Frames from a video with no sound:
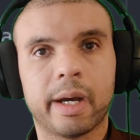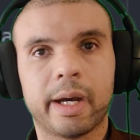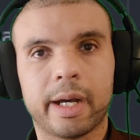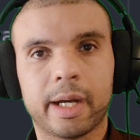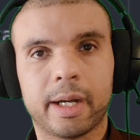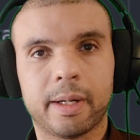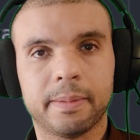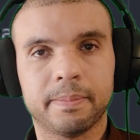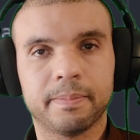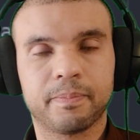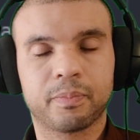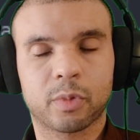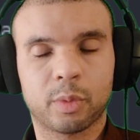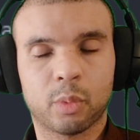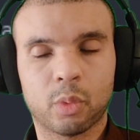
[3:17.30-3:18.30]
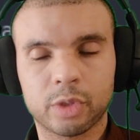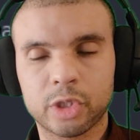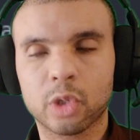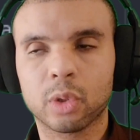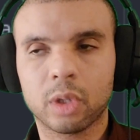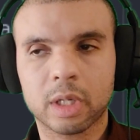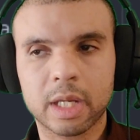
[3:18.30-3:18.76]
uh, when
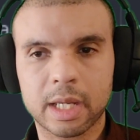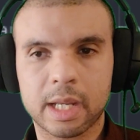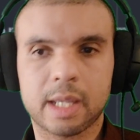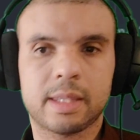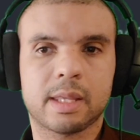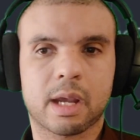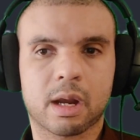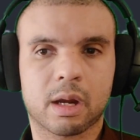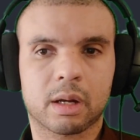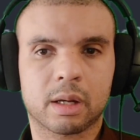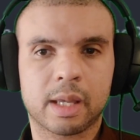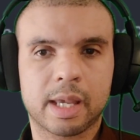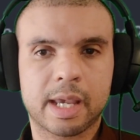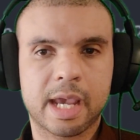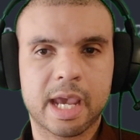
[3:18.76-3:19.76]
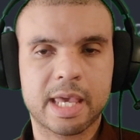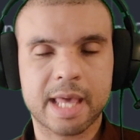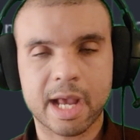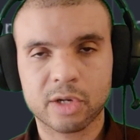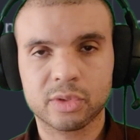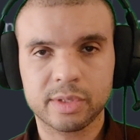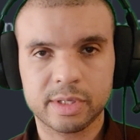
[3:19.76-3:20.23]
you're looking in there, it
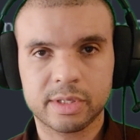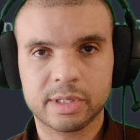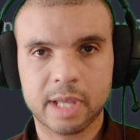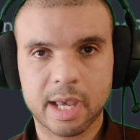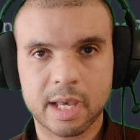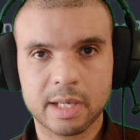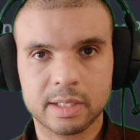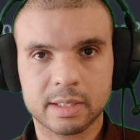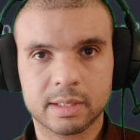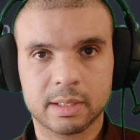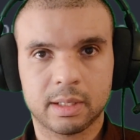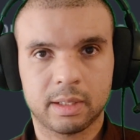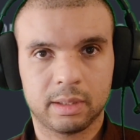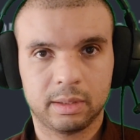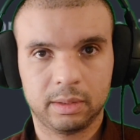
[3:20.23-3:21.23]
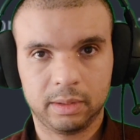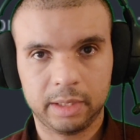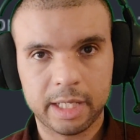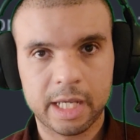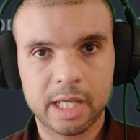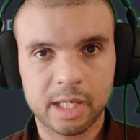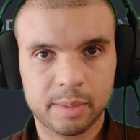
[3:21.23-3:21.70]
actually says
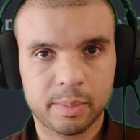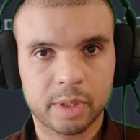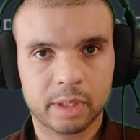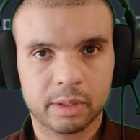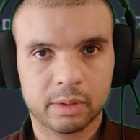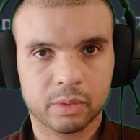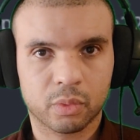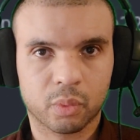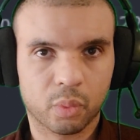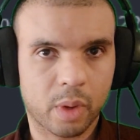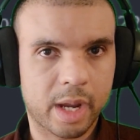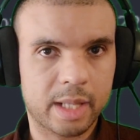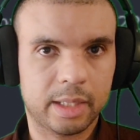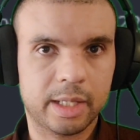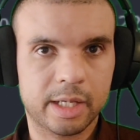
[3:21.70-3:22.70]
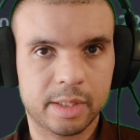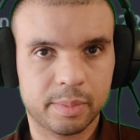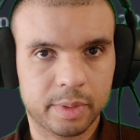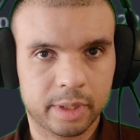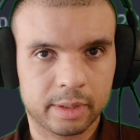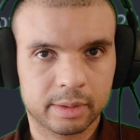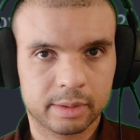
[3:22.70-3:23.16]
lib raylib.
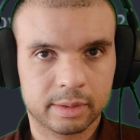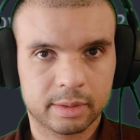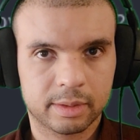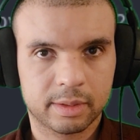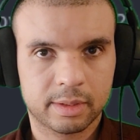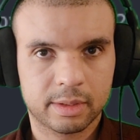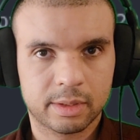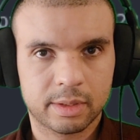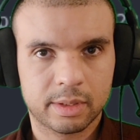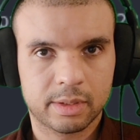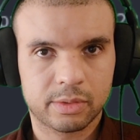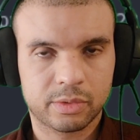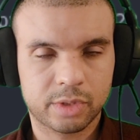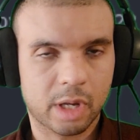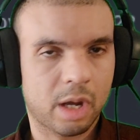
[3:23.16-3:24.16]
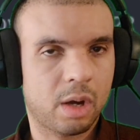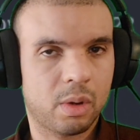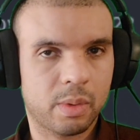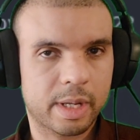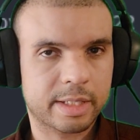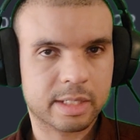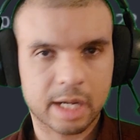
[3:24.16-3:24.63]

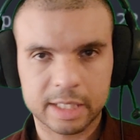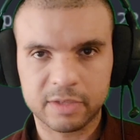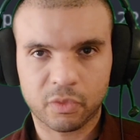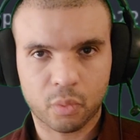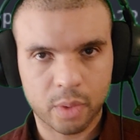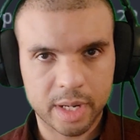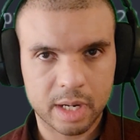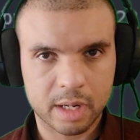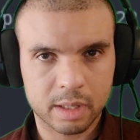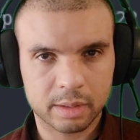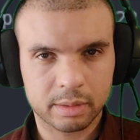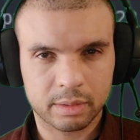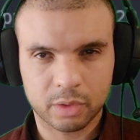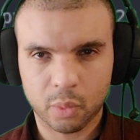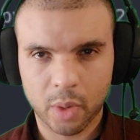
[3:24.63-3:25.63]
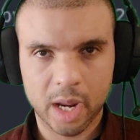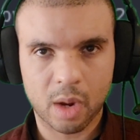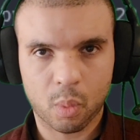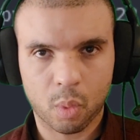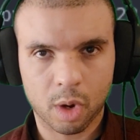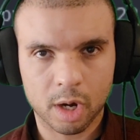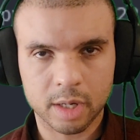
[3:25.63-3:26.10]
So it's kind of weird the way
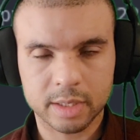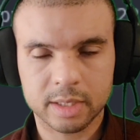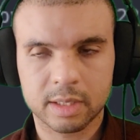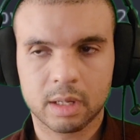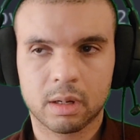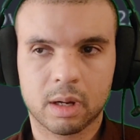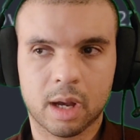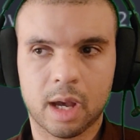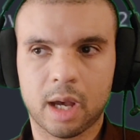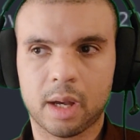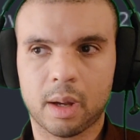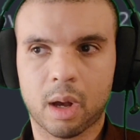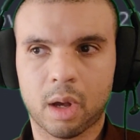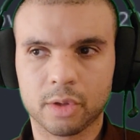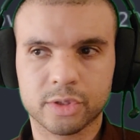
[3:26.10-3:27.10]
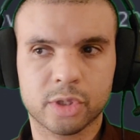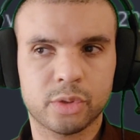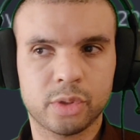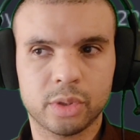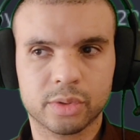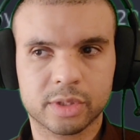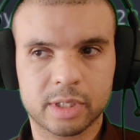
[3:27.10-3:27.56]
it works. Also,
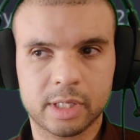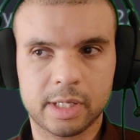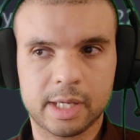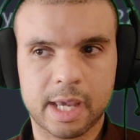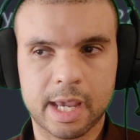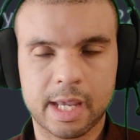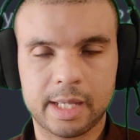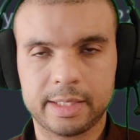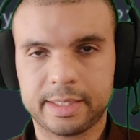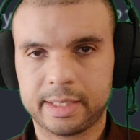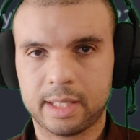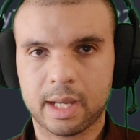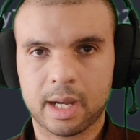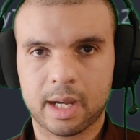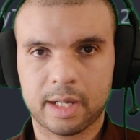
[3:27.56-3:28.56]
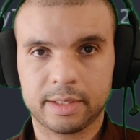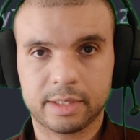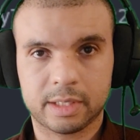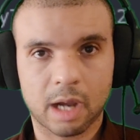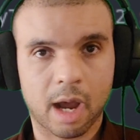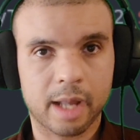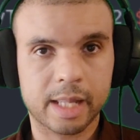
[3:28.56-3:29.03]
you'll see a
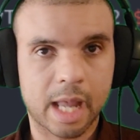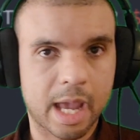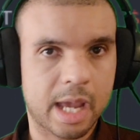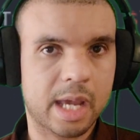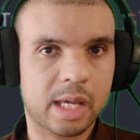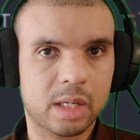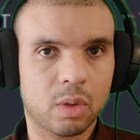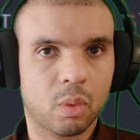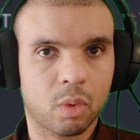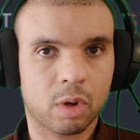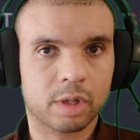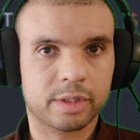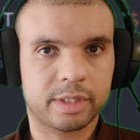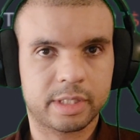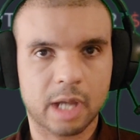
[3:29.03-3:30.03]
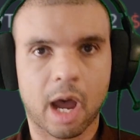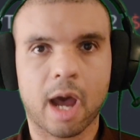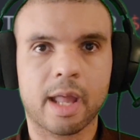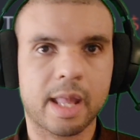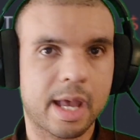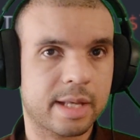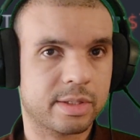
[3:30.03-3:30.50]
.a or
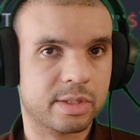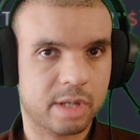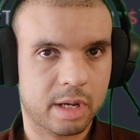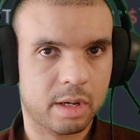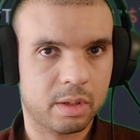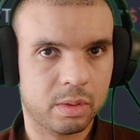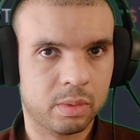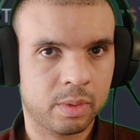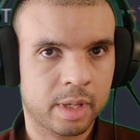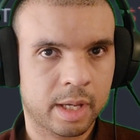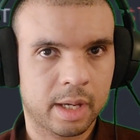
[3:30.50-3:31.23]
.so